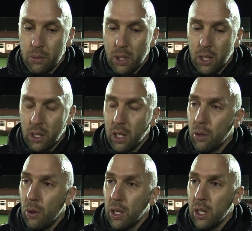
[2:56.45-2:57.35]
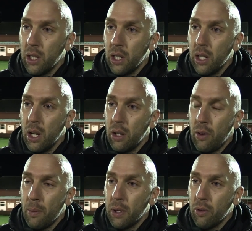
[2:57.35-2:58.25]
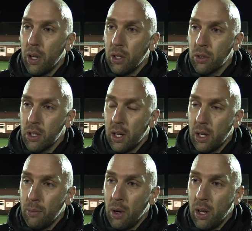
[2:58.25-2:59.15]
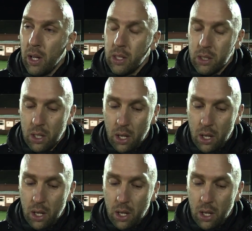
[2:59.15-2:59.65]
We didn't get, quite get the uh, rubber the green on Saturday in my eyes.